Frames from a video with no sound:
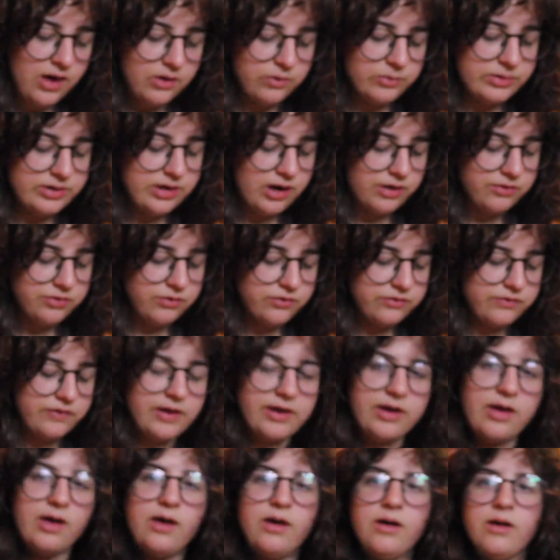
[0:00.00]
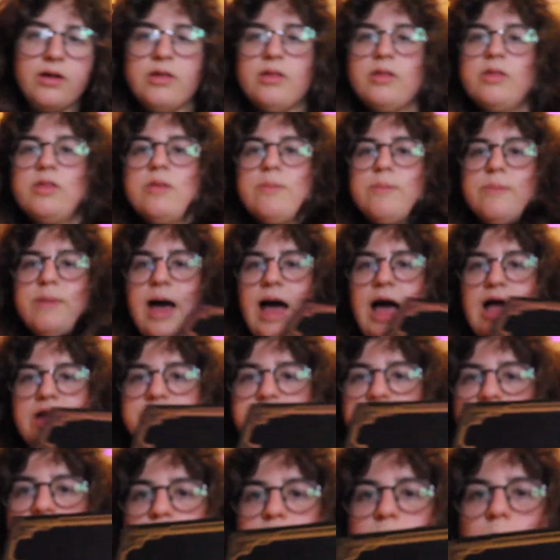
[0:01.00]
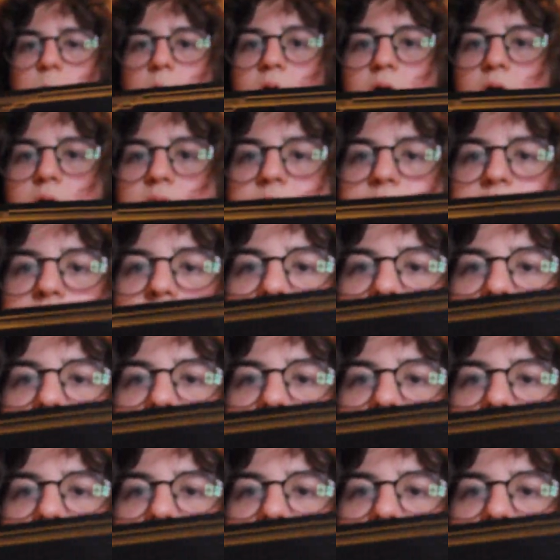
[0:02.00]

we got those like magic wand